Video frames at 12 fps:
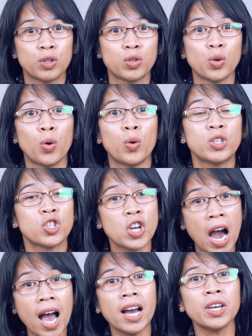so
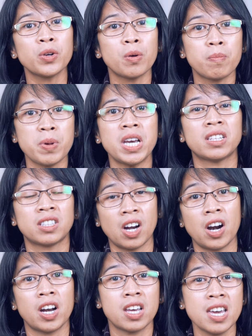chunk your big
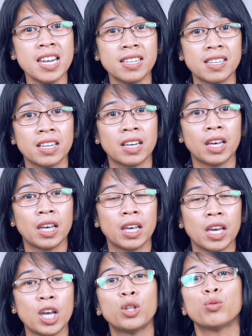target
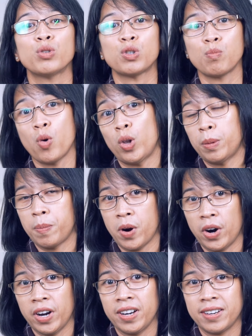into smaller
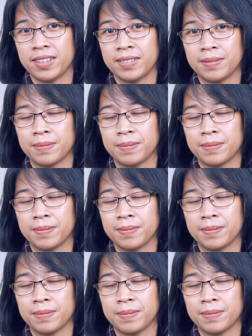part.